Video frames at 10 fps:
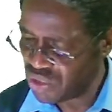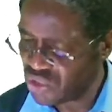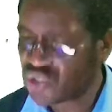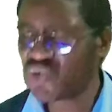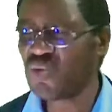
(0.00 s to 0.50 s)

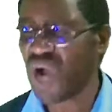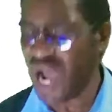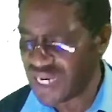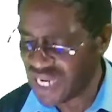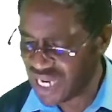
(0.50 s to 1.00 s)
to
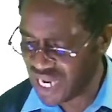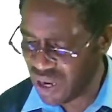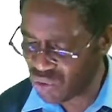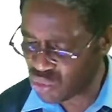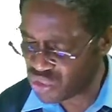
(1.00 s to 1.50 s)
an
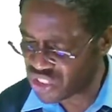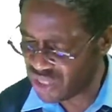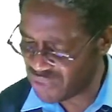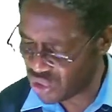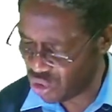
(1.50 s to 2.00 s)
account we shall
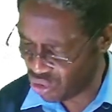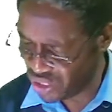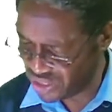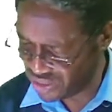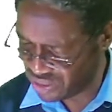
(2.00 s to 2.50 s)
be calling,